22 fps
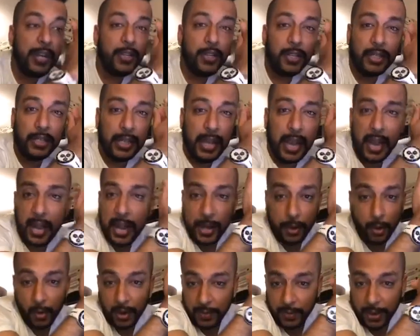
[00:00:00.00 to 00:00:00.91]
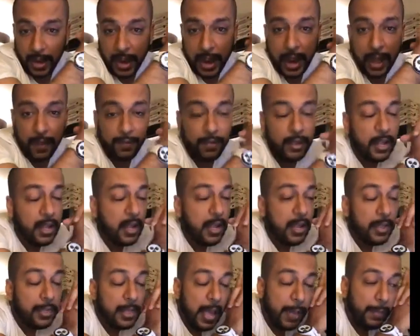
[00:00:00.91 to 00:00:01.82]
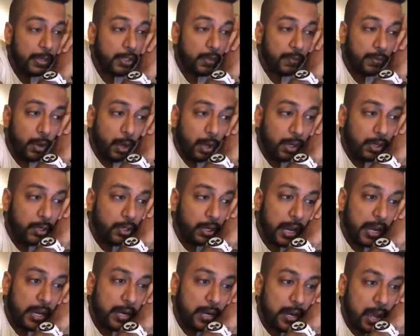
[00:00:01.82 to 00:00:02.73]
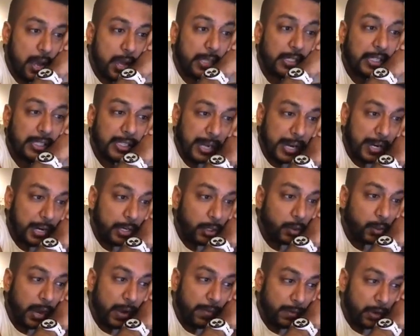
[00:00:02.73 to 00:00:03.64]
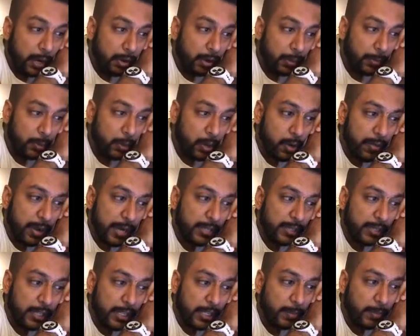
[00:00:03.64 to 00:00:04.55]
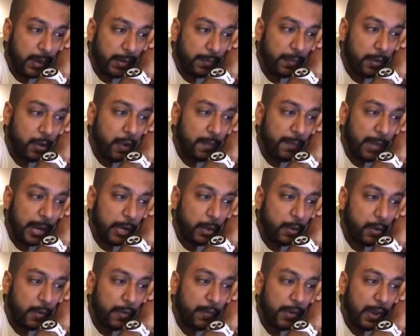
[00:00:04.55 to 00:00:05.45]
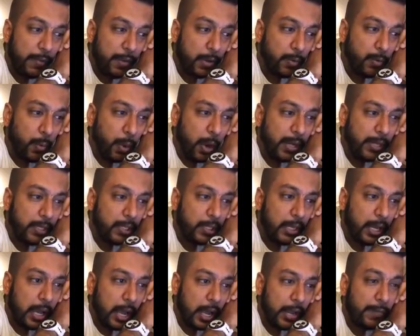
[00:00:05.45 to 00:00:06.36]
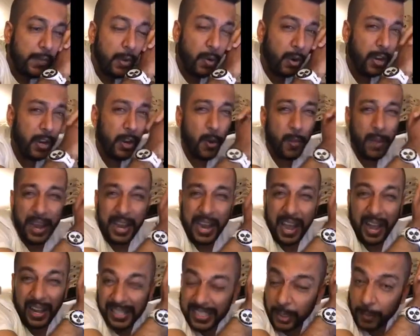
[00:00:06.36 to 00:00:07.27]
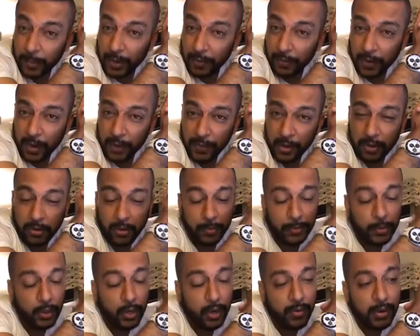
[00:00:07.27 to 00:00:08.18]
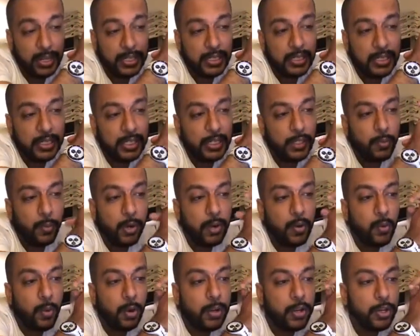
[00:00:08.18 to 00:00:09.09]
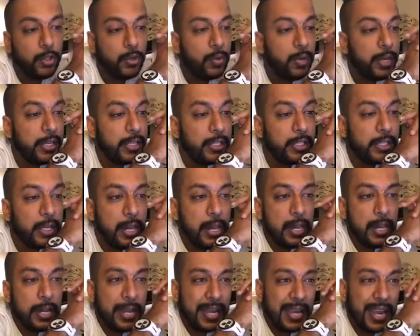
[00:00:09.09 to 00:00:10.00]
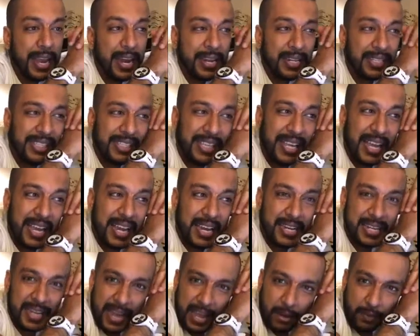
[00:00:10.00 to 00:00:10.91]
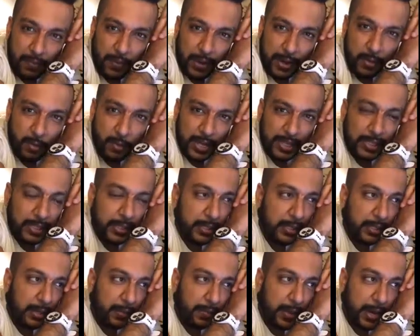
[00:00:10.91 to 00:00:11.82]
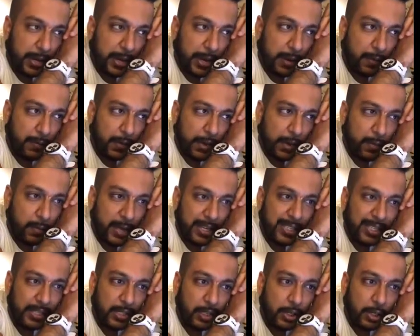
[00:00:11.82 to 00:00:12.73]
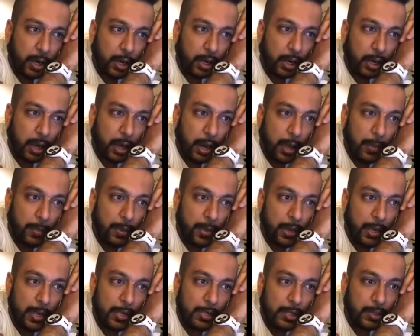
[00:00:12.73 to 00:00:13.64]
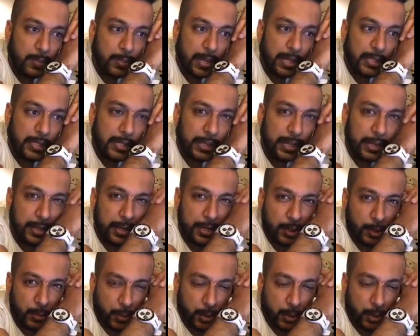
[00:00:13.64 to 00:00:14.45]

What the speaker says: ages, and I don't even have that much of knowledge and insight into every cryptocurrencies. But few of my favorite ones, if you want to know my ultimate favorite cryptocurrencies, what you want to do is get inside Alpha Investors. In fact, alphainvestors.club is basically their